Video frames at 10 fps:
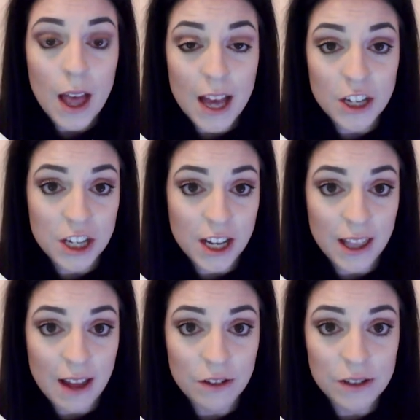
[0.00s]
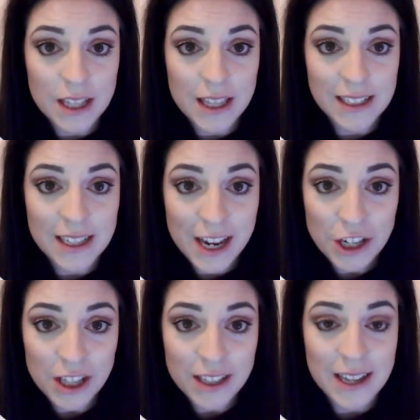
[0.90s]
Exudate levels at this
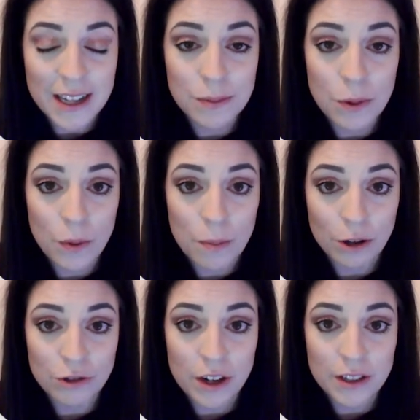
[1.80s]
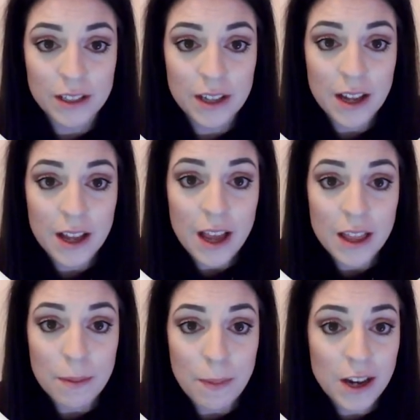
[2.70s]
initial assessment were moderate
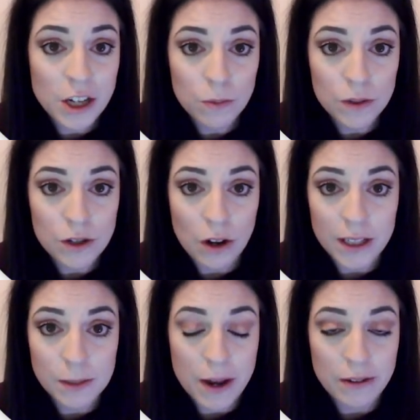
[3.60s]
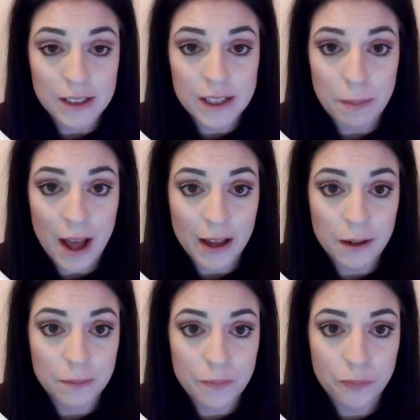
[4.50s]
and the patient was not experiencing pain.